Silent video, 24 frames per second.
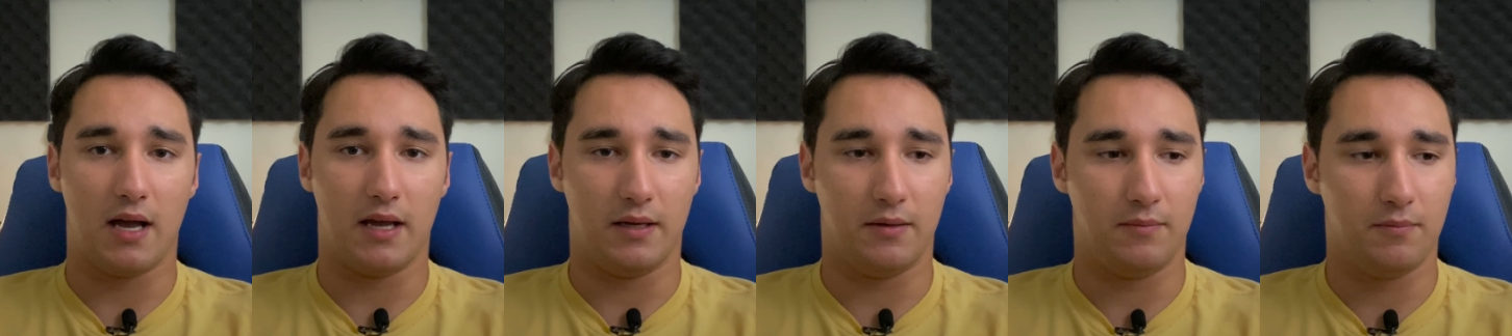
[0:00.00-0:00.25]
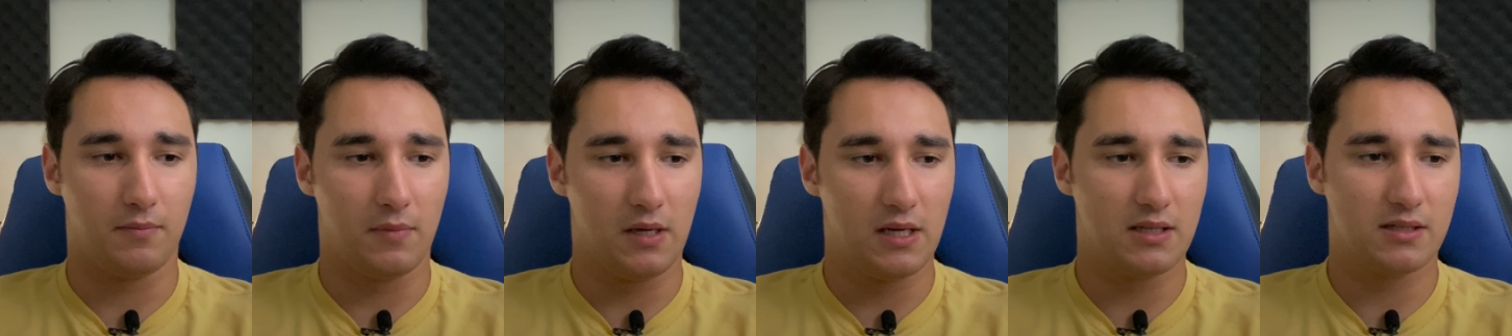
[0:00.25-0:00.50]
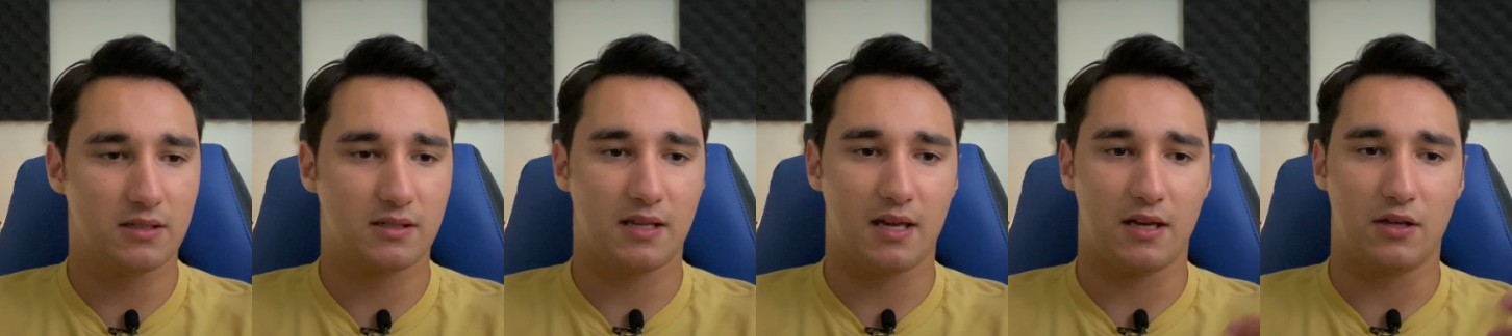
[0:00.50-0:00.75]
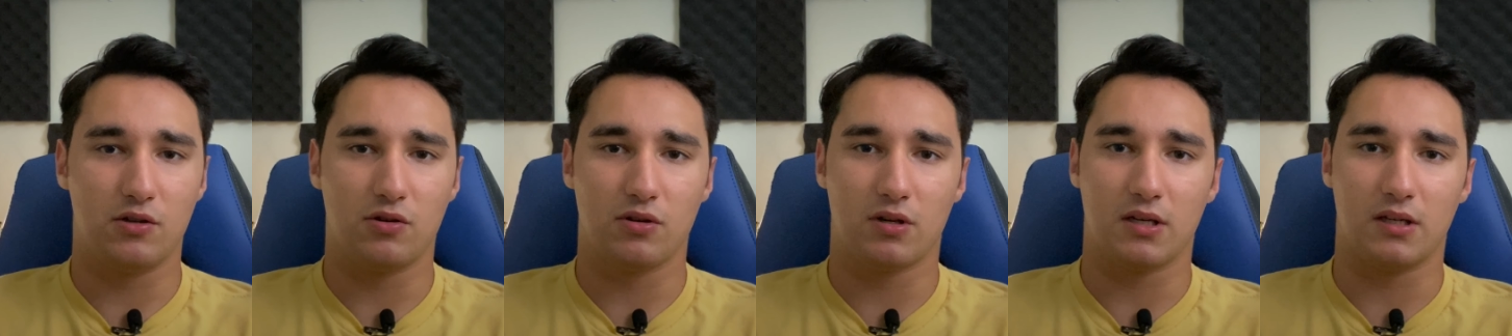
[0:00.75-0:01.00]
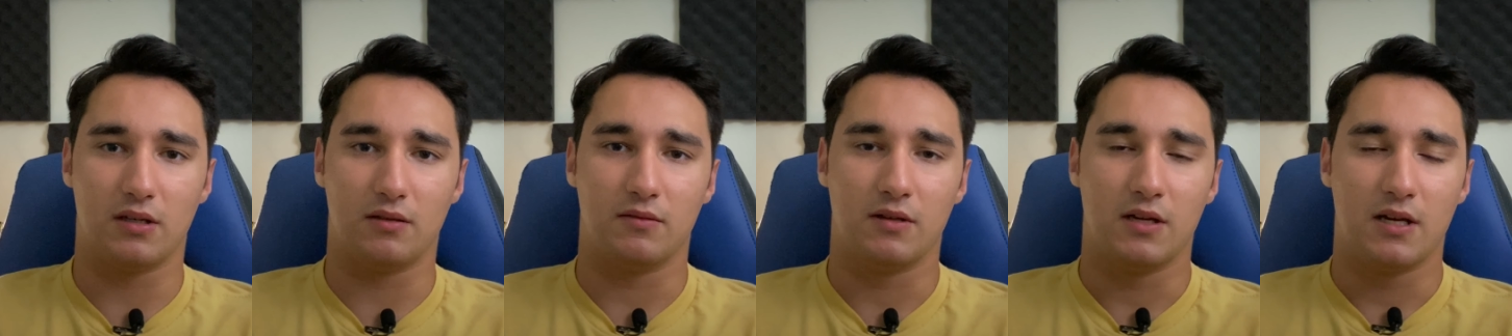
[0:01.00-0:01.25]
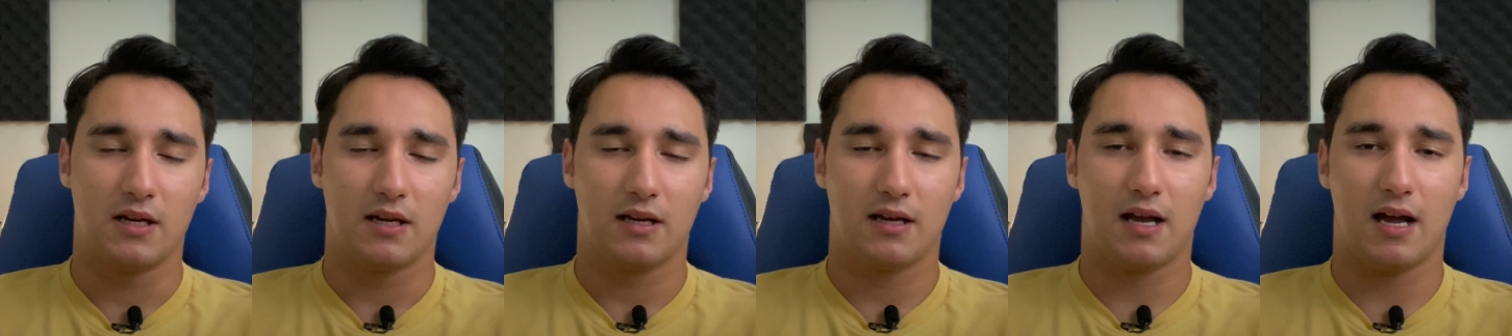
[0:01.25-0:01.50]
and it means that you can
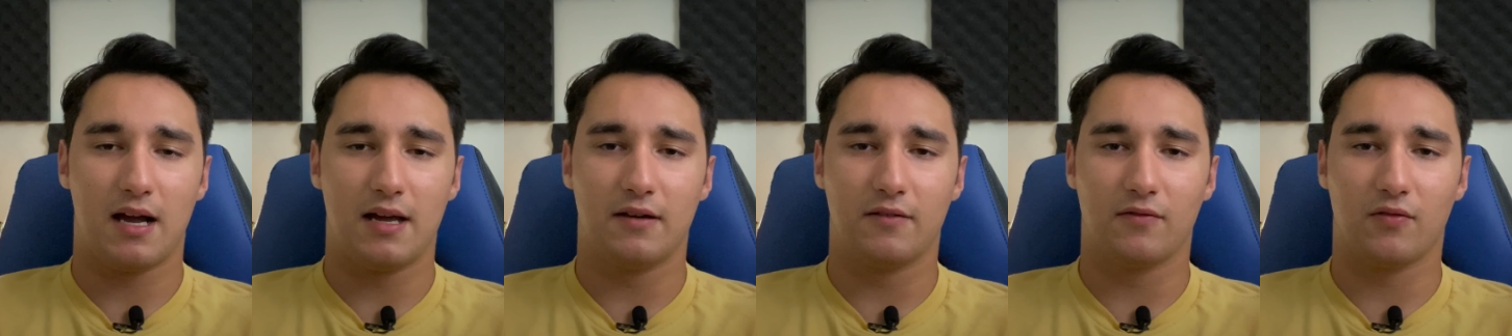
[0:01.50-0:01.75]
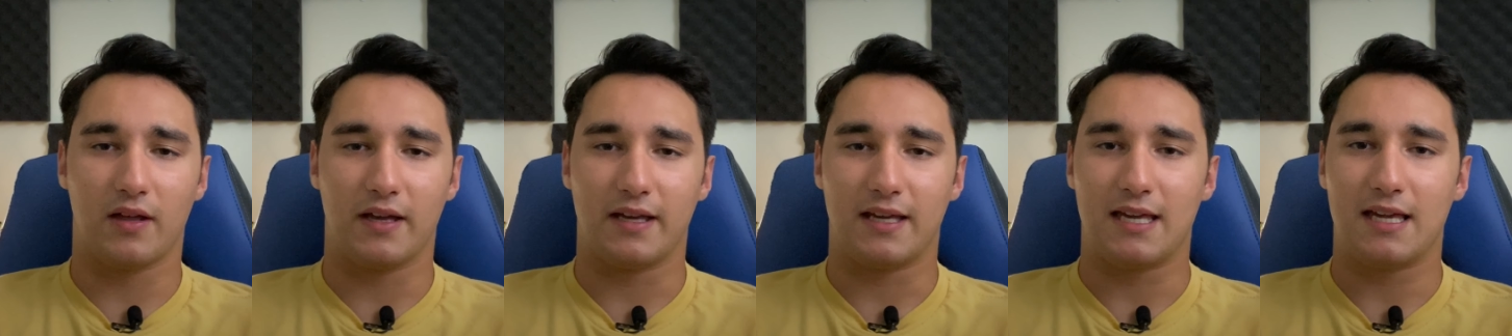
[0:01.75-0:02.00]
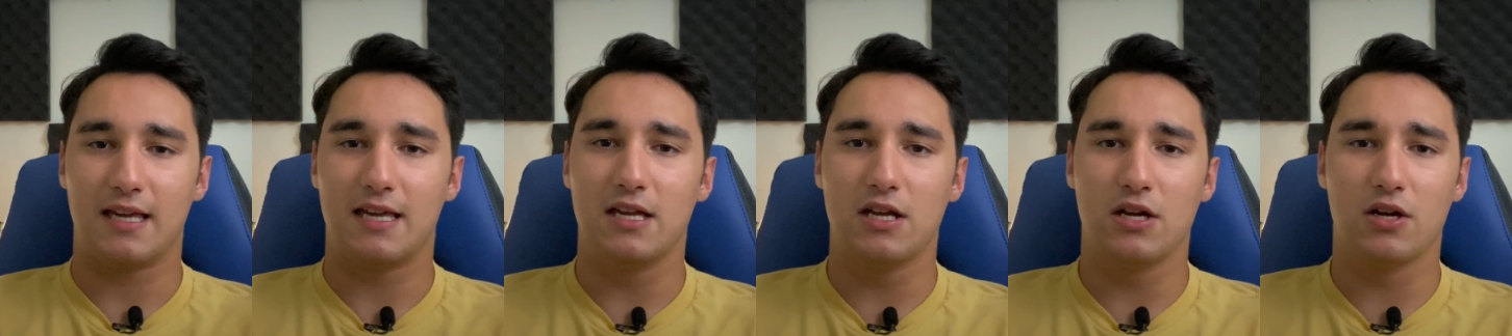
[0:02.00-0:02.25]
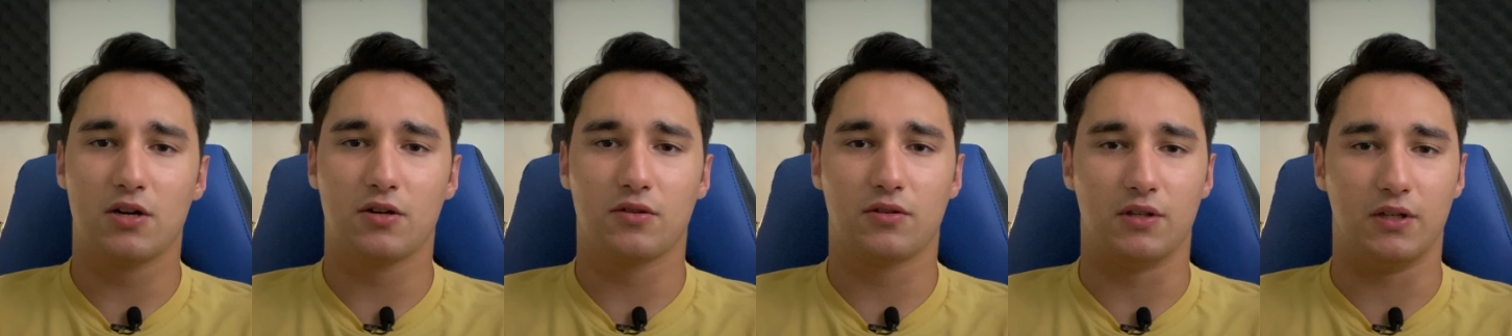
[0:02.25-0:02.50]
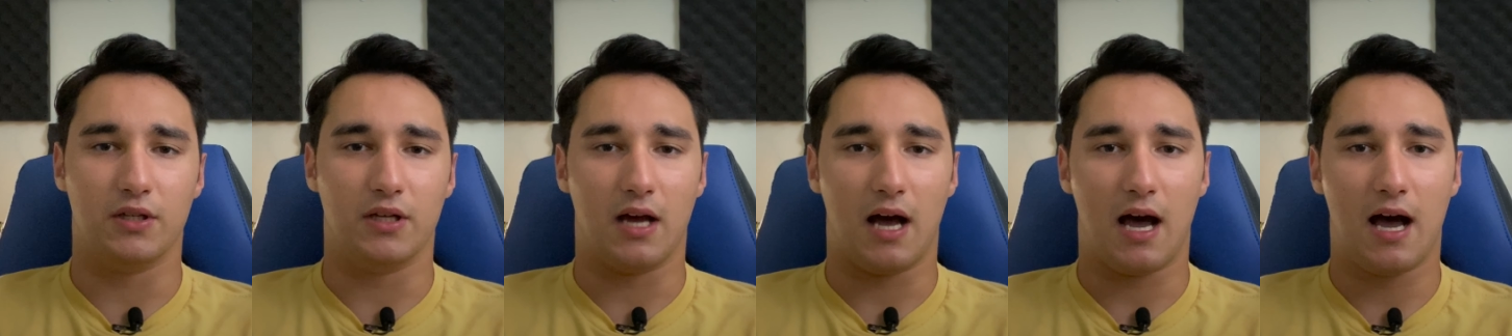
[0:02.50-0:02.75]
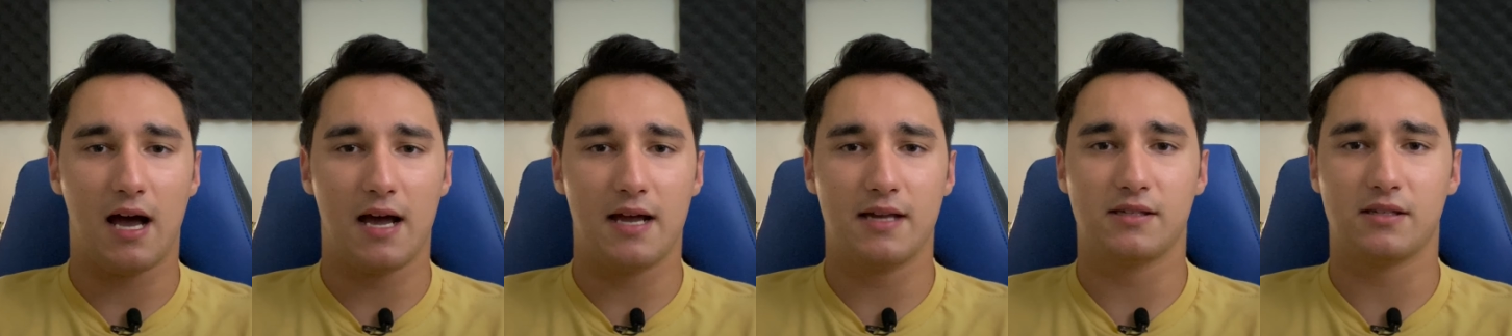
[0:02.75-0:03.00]
kind of like hear the
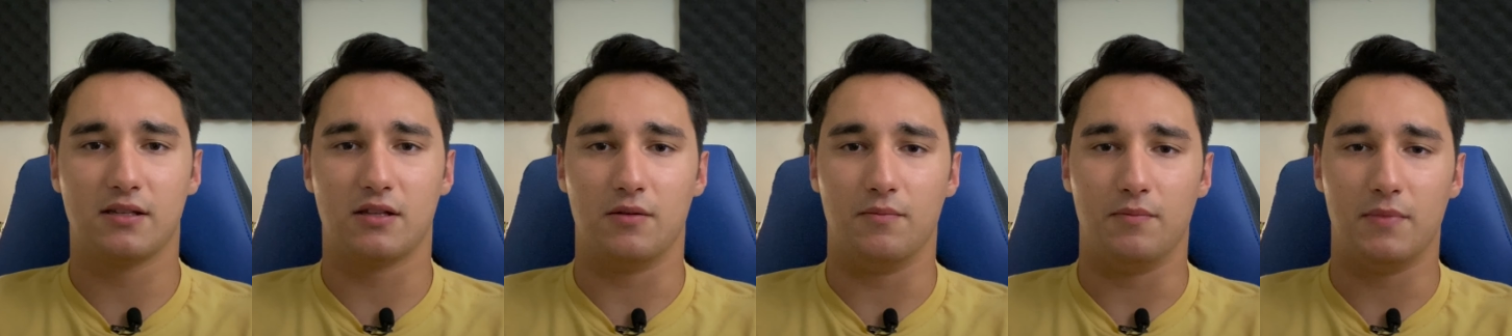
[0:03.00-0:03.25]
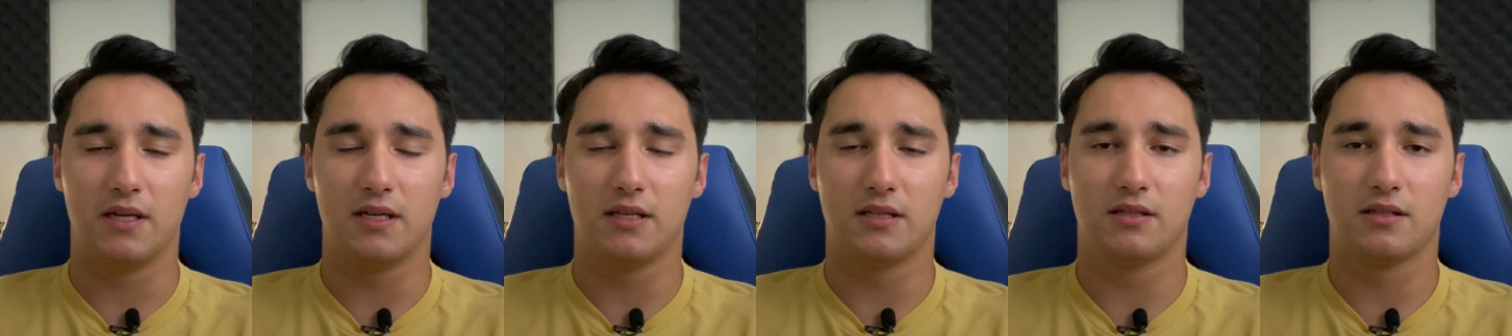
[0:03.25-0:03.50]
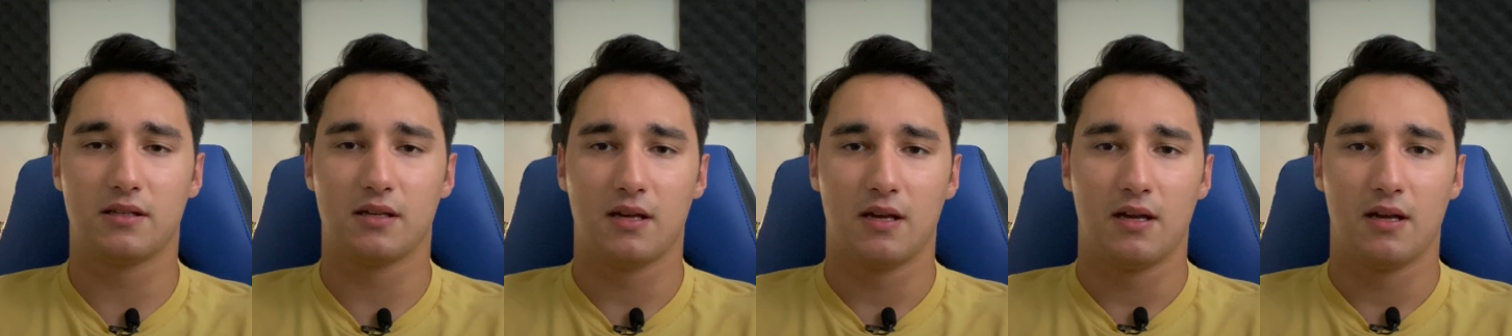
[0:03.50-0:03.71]
highs and the mids